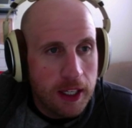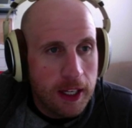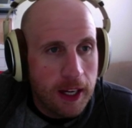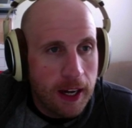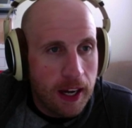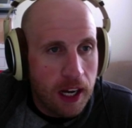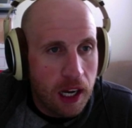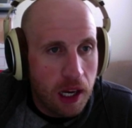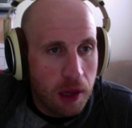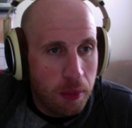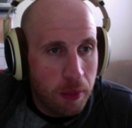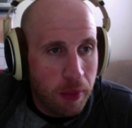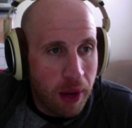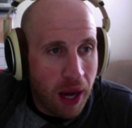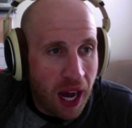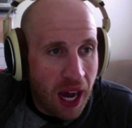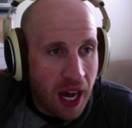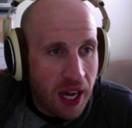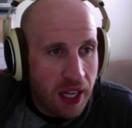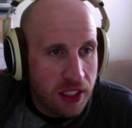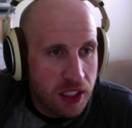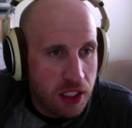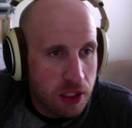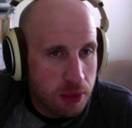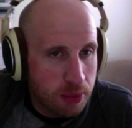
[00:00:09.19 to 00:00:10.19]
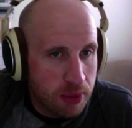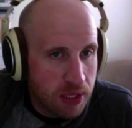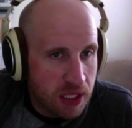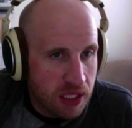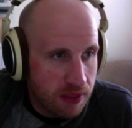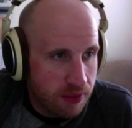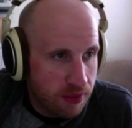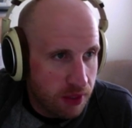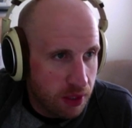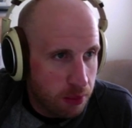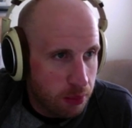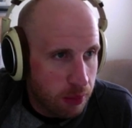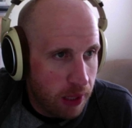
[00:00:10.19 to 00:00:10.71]
um, on
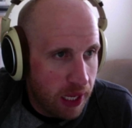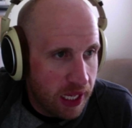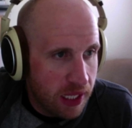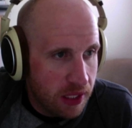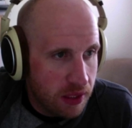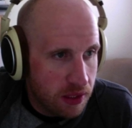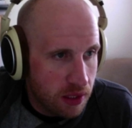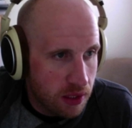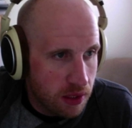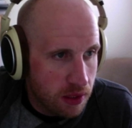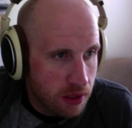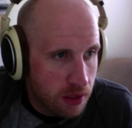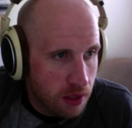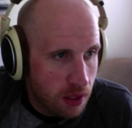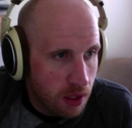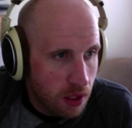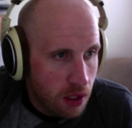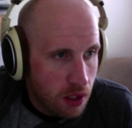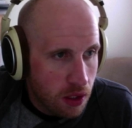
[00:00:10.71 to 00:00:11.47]
specific pages.